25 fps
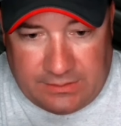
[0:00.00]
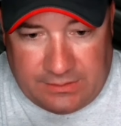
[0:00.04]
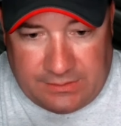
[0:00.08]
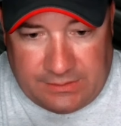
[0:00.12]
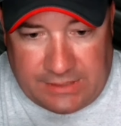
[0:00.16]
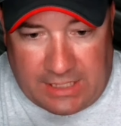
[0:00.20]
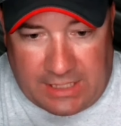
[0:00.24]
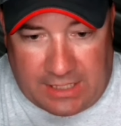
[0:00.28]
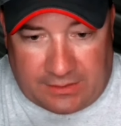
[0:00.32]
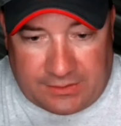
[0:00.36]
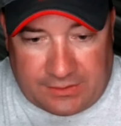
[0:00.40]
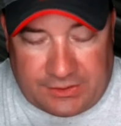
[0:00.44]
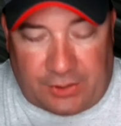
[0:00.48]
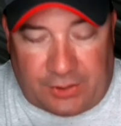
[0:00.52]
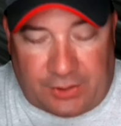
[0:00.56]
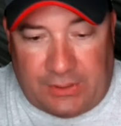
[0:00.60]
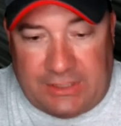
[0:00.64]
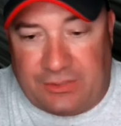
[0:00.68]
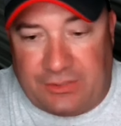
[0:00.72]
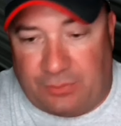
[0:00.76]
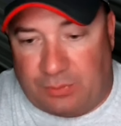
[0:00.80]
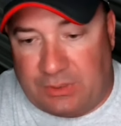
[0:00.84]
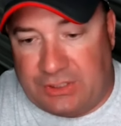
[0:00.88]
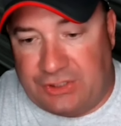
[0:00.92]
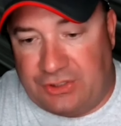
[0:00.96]
Yeah, so
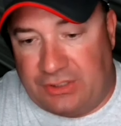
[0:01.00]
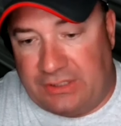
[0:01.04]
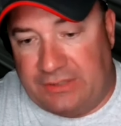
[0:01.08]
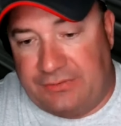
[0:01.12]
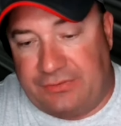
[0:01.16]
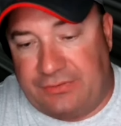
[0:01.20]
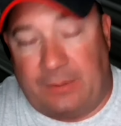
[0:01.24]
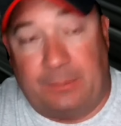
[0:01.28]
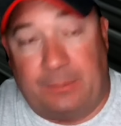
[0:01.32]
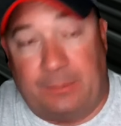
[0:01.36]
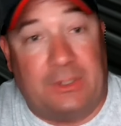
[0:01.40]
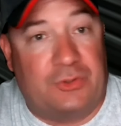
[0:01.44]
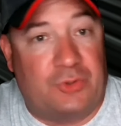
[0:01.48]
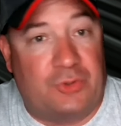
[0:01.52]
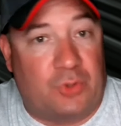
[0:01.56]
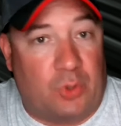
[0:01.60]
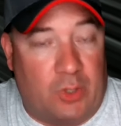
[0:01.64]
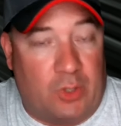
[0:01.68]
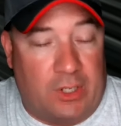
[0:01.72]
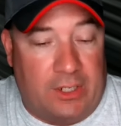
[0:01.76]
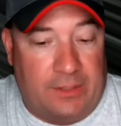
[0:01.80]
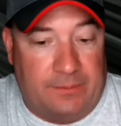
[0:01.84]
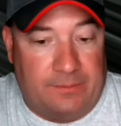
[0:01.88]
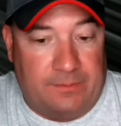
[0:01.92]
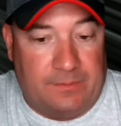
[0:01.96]
he's originally from
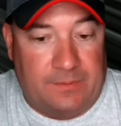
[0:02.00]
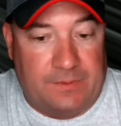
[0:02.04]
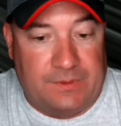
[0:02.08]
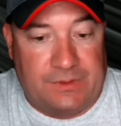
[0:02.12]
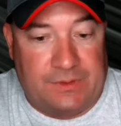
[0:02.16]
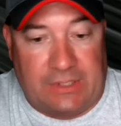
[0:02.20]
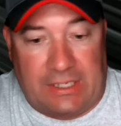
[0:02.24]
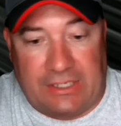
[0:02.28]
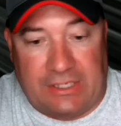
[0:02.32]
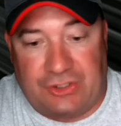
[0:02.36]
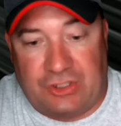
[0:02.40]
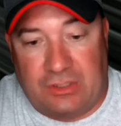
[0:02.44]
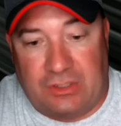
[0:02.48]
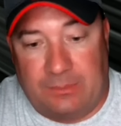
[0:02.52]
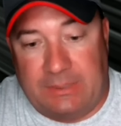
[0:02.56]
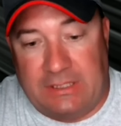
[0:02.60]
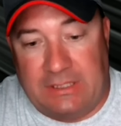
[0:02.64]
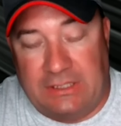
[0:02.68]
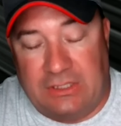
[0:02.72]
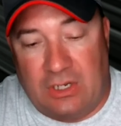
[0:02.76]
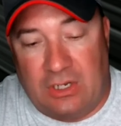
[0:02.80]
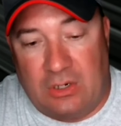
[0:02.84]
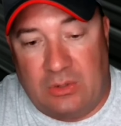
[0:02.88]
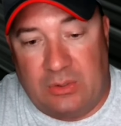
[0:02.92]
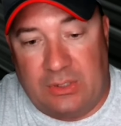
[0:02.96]
Detroit, so that should be
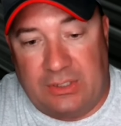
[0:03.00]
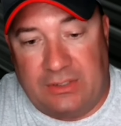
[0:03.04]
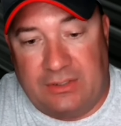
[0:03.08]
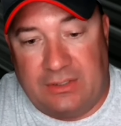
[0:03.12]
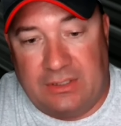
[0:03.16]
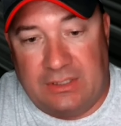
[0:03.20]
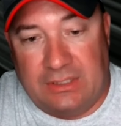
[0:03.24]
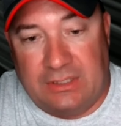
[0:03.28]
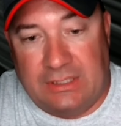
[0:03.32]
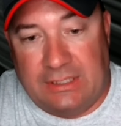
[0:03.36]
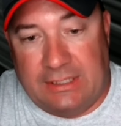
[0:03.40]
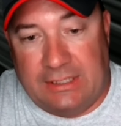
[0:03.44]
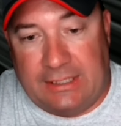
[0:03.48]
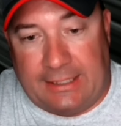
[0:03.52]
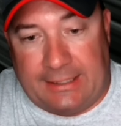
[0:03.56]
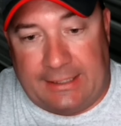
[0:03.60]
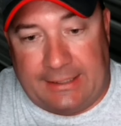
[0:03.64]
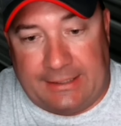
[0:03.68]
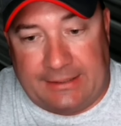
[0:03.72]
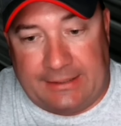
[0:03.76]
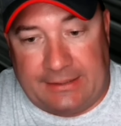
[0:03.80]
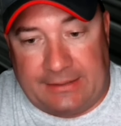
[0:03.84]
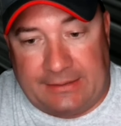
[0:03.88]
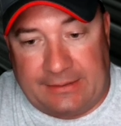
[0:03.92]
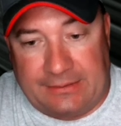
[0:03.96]
noted.
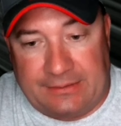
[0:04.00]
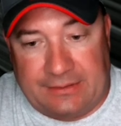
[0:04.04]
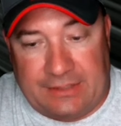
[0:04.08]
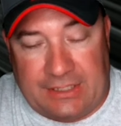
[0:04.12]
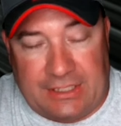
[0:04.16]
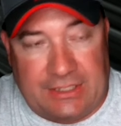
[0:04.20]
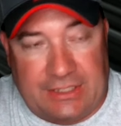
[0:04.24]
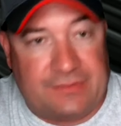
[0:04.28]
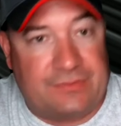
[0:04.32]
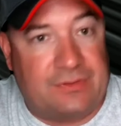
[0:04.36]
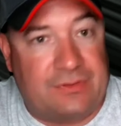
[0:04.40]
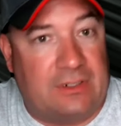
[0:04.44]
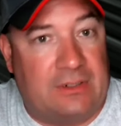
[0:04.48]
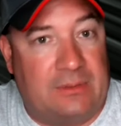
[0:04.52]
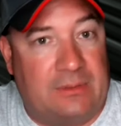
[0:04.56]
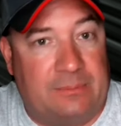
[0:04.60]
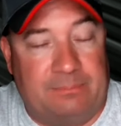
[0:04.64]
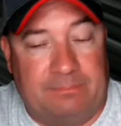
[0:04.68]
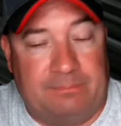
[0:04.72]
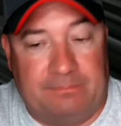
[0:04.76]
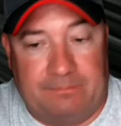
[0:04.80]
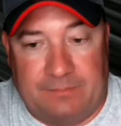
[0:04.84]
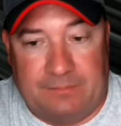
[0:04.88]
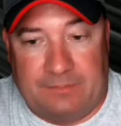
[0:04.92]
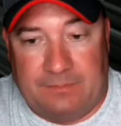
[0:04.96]
He's
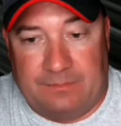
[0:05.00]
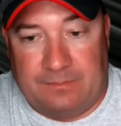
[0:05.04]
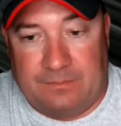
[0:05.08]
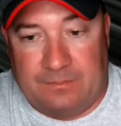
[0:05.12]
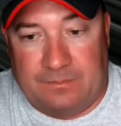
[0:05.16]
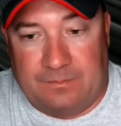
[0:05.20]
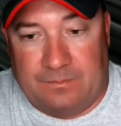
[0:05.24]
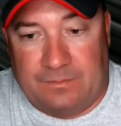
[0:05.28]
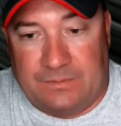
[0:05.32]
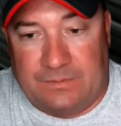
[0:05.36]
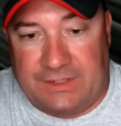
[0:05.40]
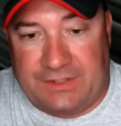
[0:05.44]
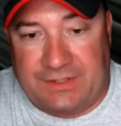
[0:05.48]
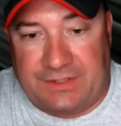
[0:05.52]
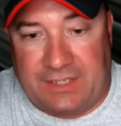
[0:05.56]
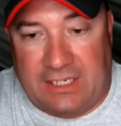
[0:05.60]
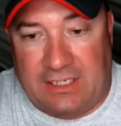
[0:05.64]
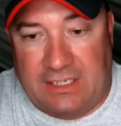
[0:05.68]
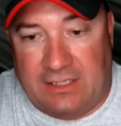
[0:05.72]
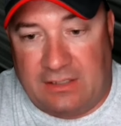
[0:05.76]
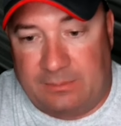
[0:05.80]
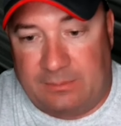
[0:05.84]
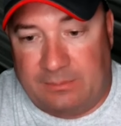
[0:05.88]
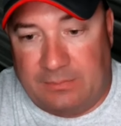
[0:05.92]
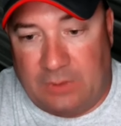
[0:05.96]
from the
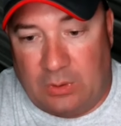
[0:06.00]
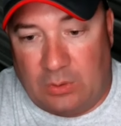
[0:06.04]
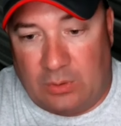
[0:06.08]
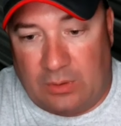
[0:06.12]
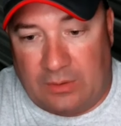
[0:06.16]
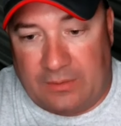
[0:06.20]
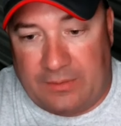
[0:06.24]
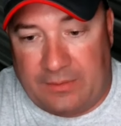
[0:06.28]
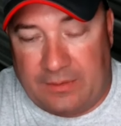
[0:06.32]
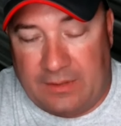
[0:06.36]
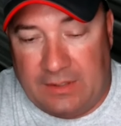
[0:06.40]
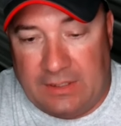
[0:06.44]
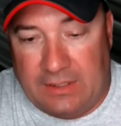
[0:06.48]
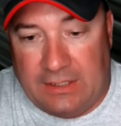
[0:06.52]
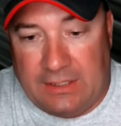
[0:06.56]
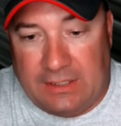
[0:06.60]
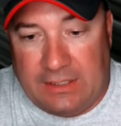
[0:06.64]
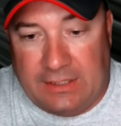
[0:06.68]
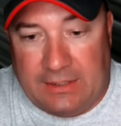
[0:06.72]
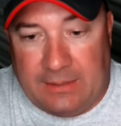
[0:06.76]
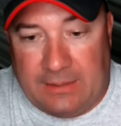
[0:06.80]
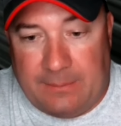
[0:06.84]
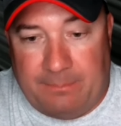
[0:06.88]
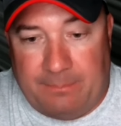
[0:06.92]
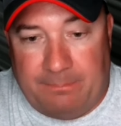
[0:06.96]
state up north,
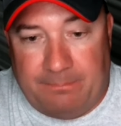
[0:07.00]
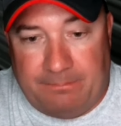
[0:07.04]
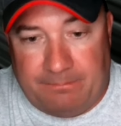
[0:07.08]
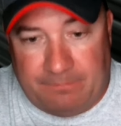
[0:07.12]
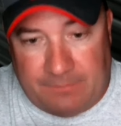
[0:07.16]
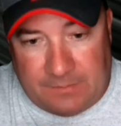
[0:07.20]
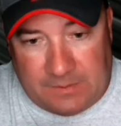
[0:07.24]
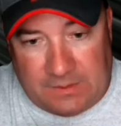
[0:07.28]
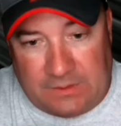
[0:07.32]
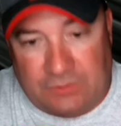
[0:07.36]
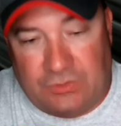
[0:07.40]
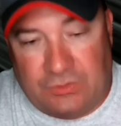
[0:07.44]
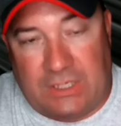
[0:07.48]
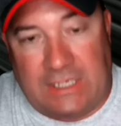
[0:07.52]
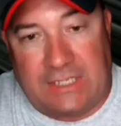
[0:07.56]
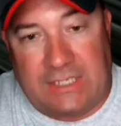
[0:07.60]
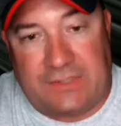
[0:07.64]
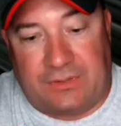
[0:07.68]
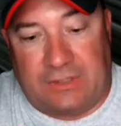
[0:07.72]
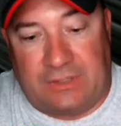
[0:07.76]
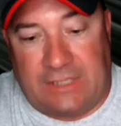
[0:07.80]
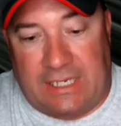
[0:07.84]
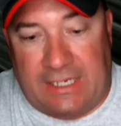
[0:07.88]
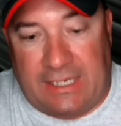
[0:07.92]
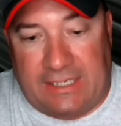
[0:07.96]

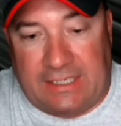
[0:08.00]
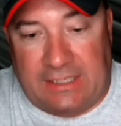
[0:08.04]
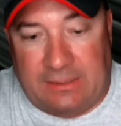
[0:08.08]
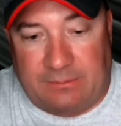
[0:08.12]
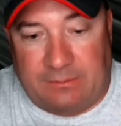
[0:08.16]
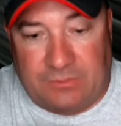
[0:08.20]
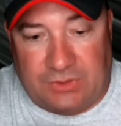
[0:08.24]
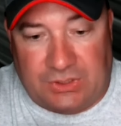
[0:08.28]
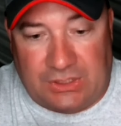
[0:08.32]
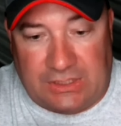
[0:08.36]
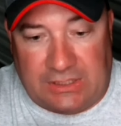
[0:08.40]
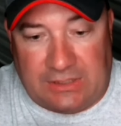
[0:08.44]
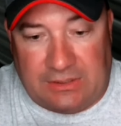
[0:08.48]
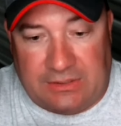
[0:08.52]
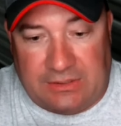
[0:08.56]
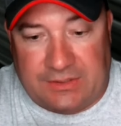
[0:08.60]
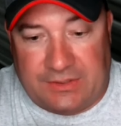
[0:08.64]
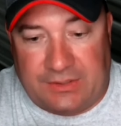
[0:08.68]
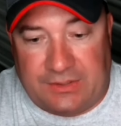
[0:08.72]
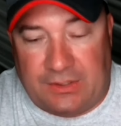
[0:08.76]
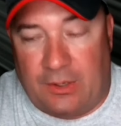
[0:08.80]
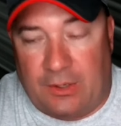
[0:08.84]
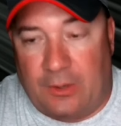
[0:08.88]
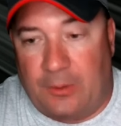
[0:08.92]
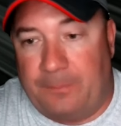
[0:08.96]
transferred to IMG,
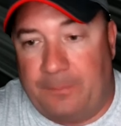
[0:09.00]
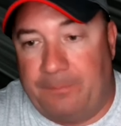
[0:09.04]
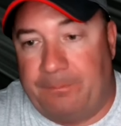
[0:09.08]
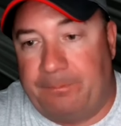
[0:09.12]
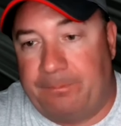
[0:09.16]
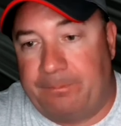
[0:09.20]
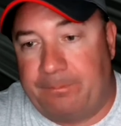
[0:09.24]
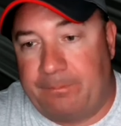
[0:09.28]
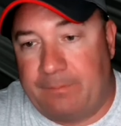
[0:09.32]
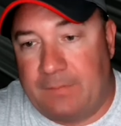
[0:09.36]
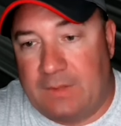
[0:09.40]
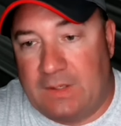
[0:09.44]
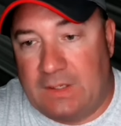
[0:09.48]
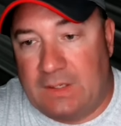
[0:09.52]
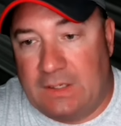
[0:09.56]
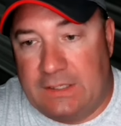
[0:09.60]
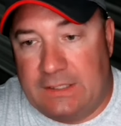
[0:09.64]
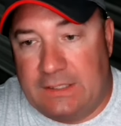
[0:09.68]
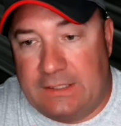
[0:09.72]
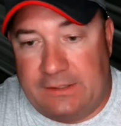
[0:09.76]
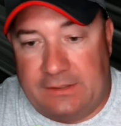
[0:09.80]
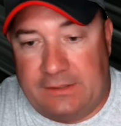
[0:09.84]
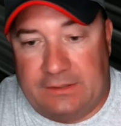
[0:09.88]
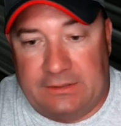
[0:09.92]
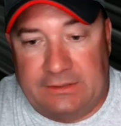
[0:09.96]
so
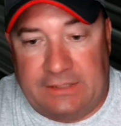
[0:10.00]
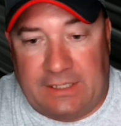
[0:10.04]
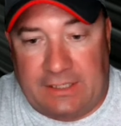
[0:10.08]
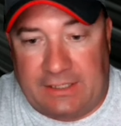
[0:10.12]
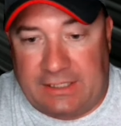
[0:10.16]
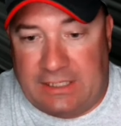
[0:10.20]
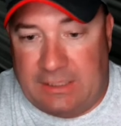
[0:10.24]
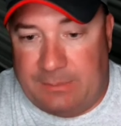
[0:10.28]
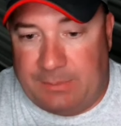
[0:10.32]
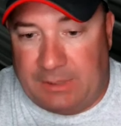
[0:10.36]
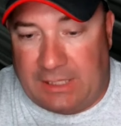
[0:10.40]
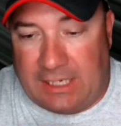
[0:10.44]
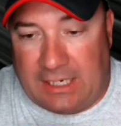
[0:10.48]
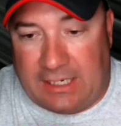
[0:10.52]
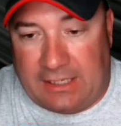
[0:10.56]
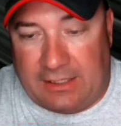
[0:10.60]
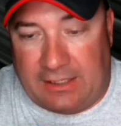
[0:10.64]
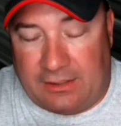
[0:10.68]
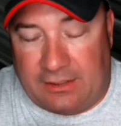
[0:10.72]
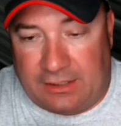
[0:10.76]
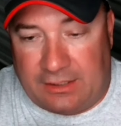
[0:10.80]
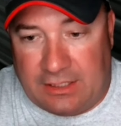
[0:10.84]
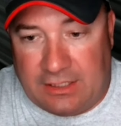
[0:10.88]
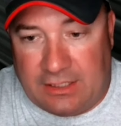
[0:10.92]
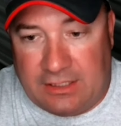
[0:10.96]
got to keep an eye
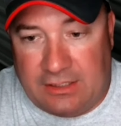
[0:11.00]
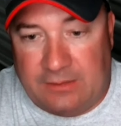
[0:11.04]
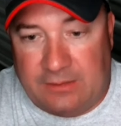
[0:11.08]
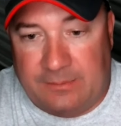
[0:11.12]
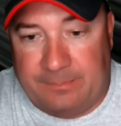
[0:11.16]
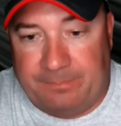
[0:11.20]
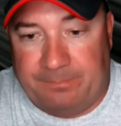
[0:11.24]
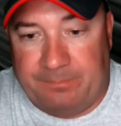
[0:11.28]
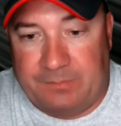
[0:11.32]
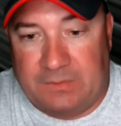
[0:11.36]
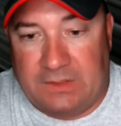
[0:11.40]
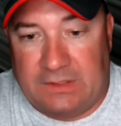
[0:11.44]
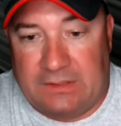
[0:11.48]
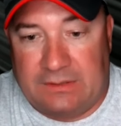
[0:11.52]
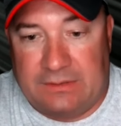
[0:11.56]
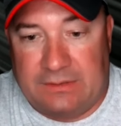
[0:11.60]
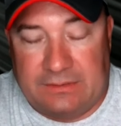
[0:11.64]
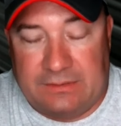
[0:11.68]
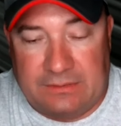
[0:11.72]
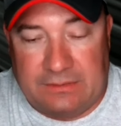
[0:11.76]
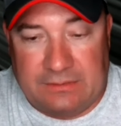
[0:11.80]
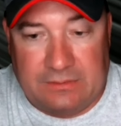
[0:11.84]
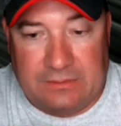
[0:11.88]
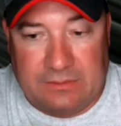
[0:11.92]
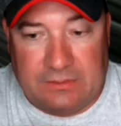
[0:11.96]
on him,
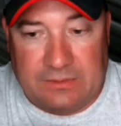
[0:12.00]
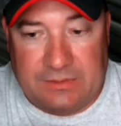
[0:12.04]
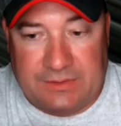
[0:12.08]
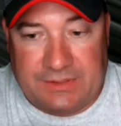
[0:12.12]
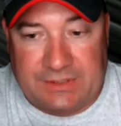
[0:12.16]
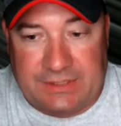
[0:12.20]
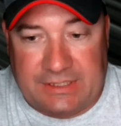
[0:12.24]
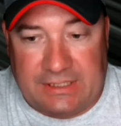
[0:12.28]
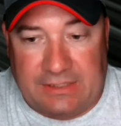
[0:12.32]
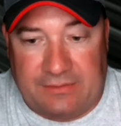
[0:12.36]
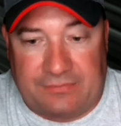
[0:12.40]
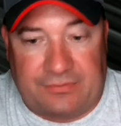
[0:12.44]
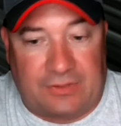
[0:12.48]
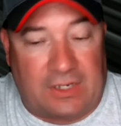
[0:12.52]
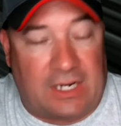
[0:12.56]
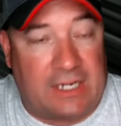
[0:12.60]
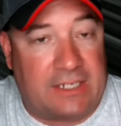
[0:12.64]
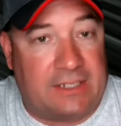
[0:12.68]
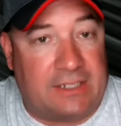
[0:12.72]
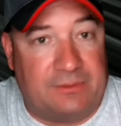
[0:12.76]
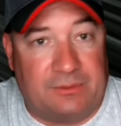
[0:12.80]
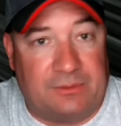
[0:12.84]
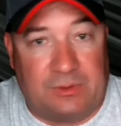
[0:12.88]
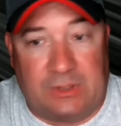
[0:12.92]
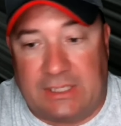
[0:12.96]
see if Fry
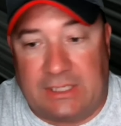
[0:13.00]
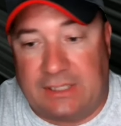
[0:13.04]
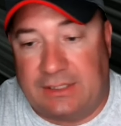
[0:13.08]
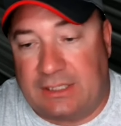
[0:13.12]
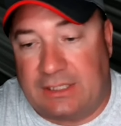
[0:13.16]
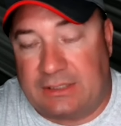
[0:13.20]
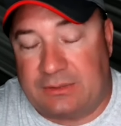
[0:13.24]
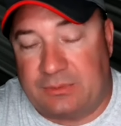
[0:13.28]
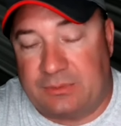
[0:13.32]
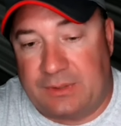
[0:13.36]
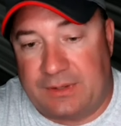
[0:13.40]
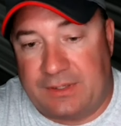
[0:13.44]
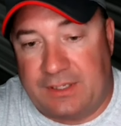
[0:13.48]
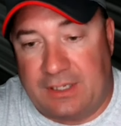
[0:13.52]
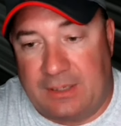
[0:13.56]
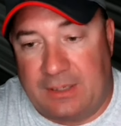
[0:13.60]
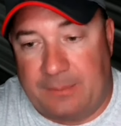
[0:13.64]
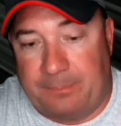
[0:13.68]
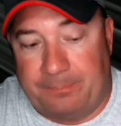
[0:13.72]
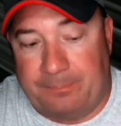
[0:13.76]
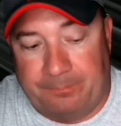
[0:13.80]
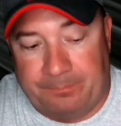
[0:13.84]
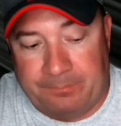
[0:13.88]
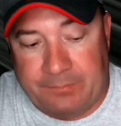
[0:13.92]
can reconnect with them.